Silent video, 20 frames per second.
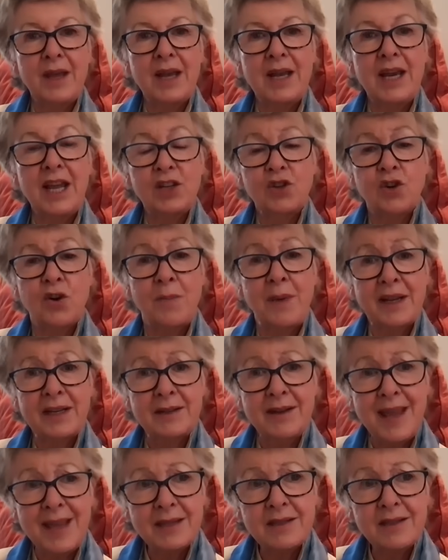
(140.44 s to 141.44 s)

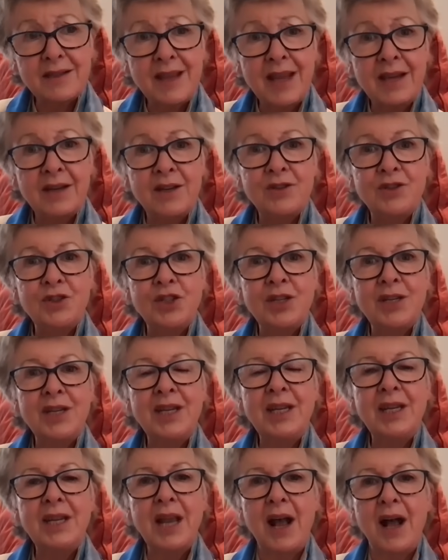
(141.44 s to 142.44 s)
electromagnetic
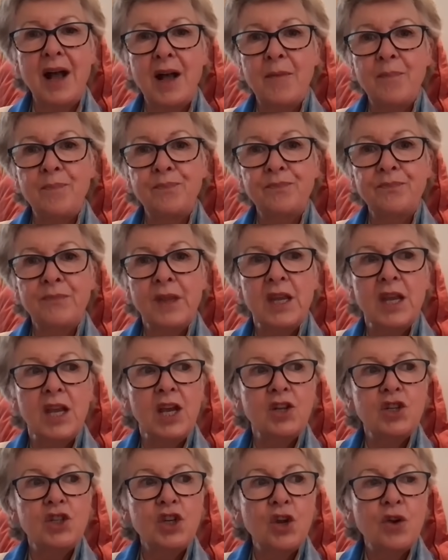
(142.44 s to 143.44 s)
energy, geomagnetism,
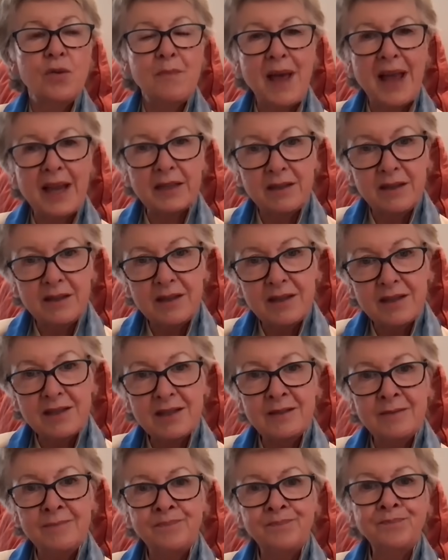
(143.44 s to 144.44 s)

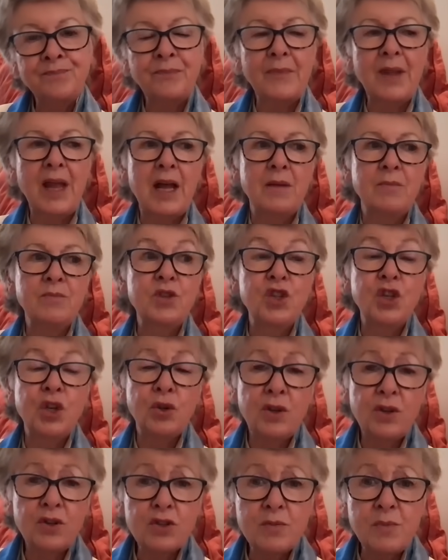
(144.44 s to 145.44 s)

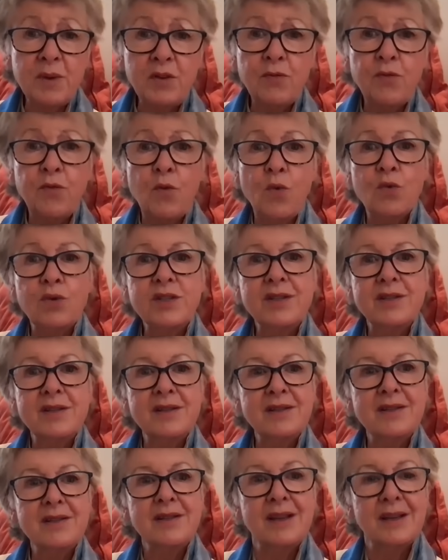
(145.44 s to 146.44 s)
geocosmic
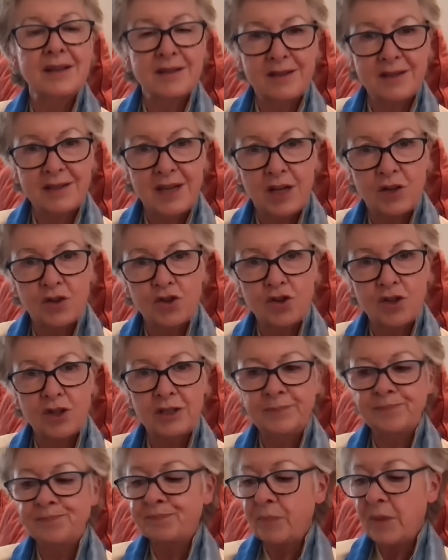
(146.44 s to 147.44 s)
forces,
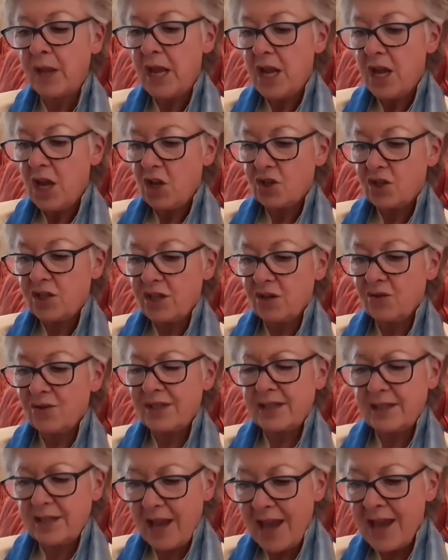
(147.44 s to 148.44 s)
etc. So
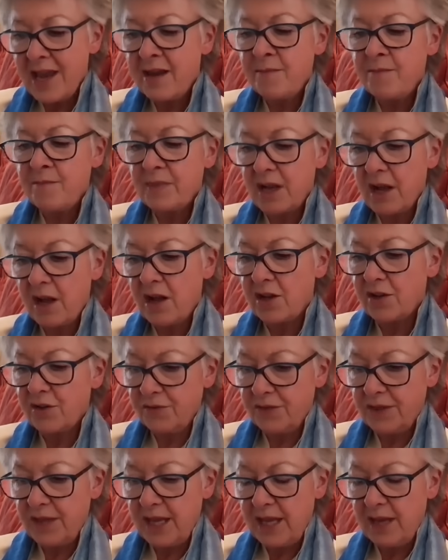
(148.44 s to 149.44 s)
same kind of
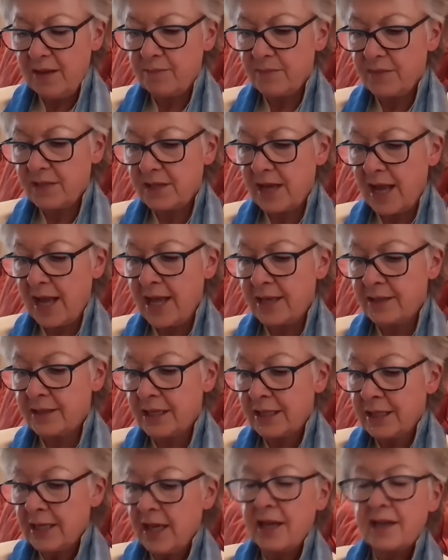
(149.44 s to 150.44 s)
themes. And
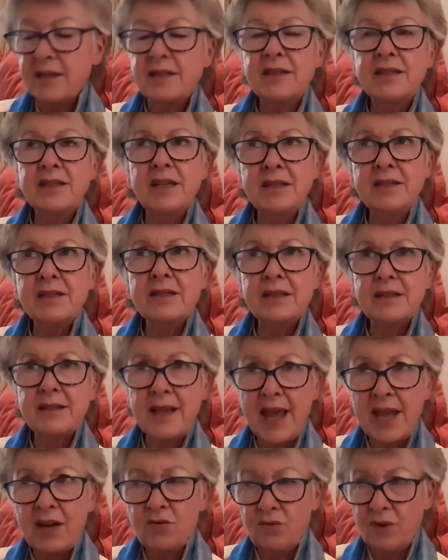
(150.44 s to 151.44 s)
since
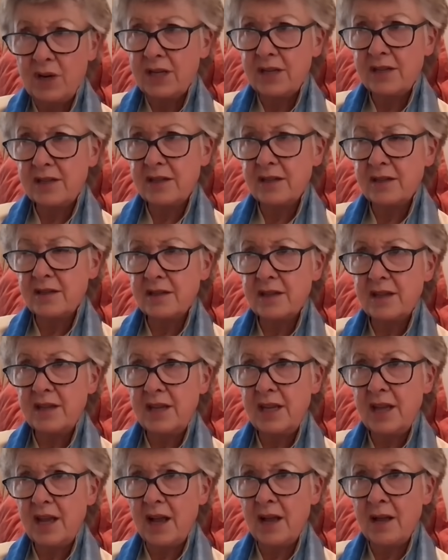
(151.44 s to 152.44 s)
then, really, since
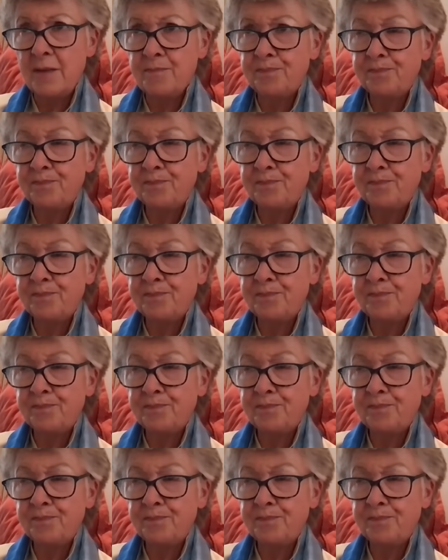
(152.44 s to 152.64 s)
the